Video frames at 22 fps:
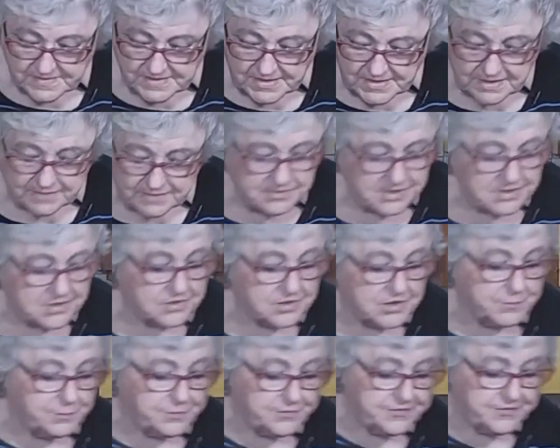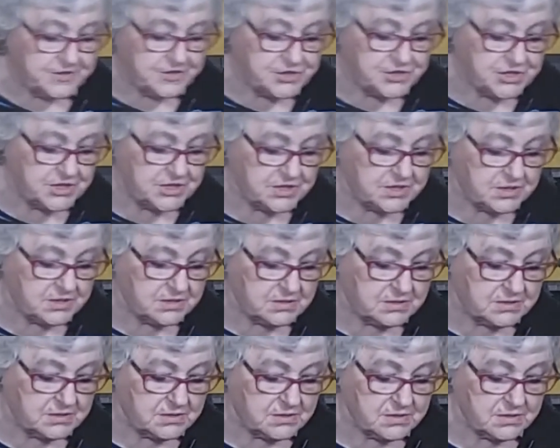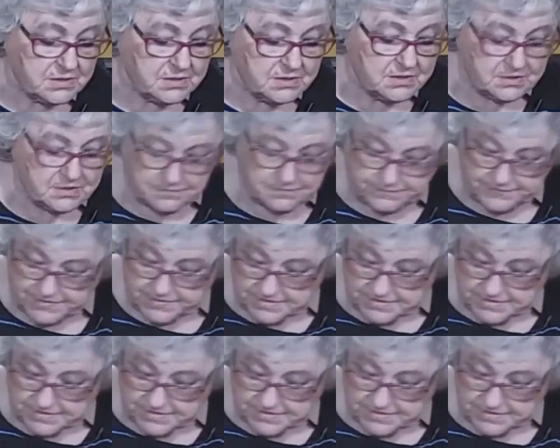And we're going to put the chicken over the